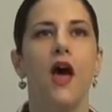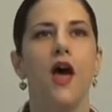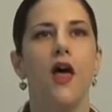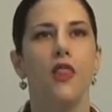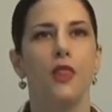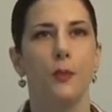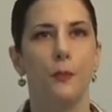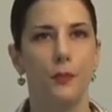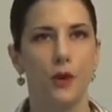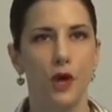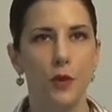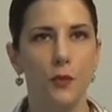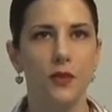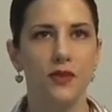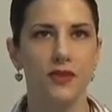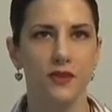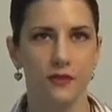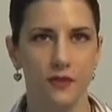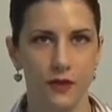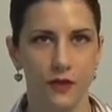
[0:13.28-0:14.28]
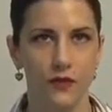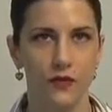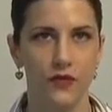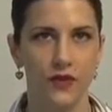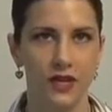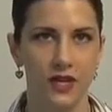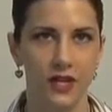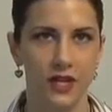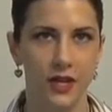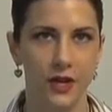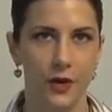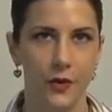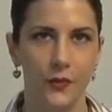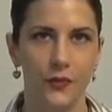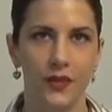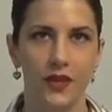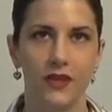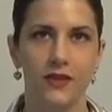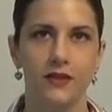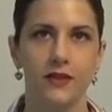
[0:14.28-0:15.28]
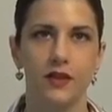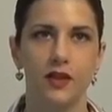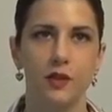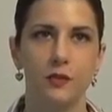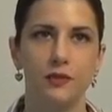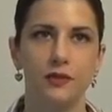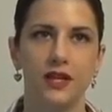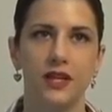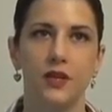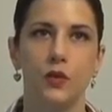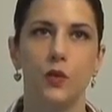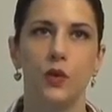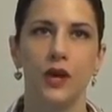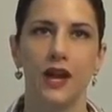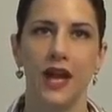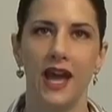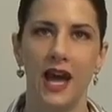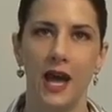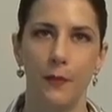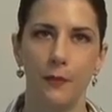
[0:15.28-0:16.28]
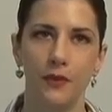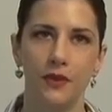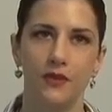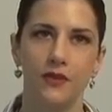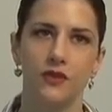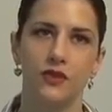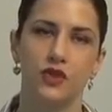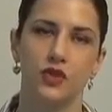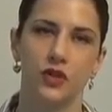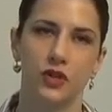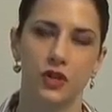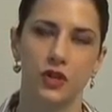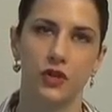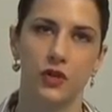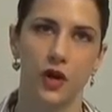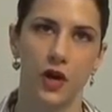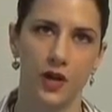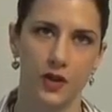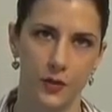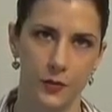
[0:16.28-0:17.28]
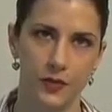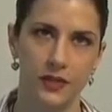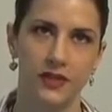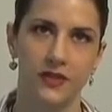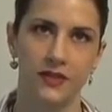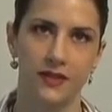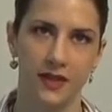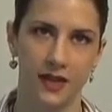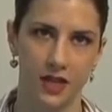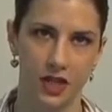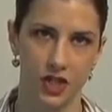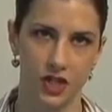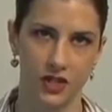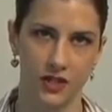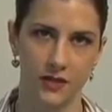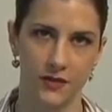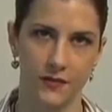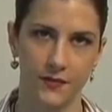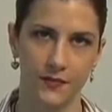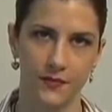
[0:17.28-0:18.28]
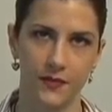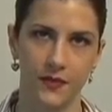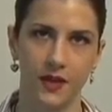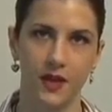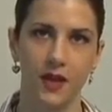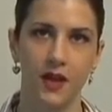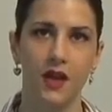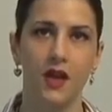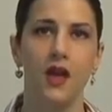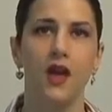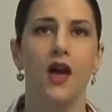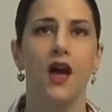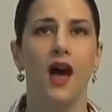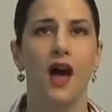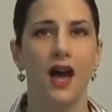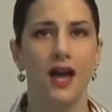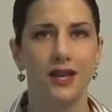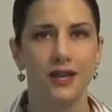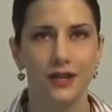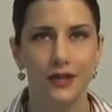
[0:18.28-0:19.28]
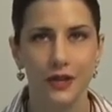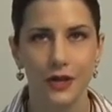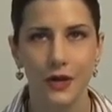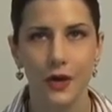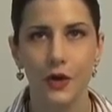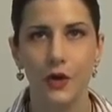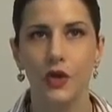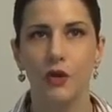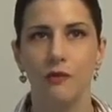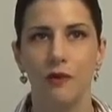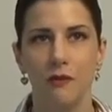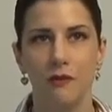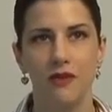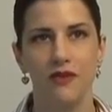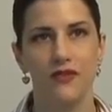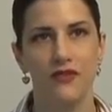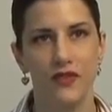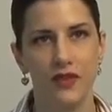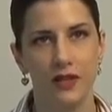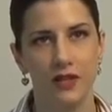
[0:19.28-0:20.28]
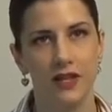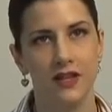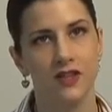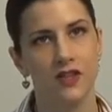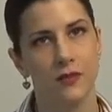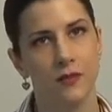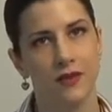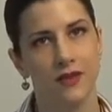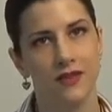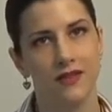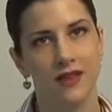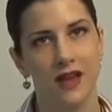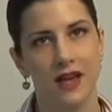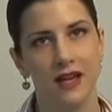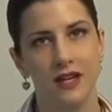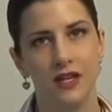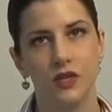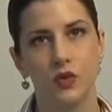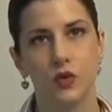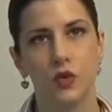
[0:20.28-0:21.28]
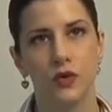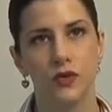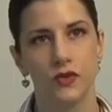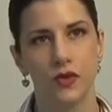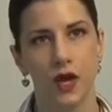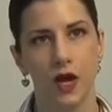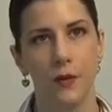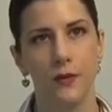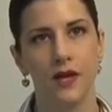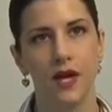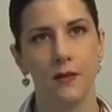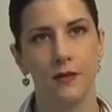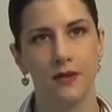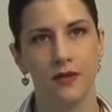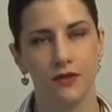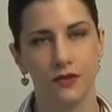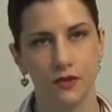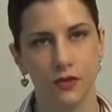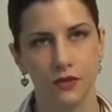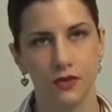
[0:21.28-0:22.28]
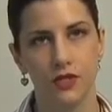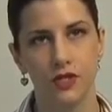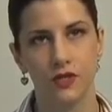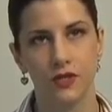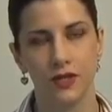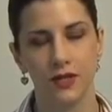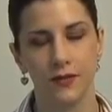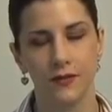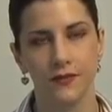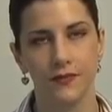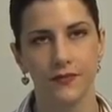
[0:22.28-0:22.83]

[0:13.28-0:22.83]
The purpose of this video is to explain what happens during your hospitalization. I know you may be feeling some anxiety towards your upcoming surgery.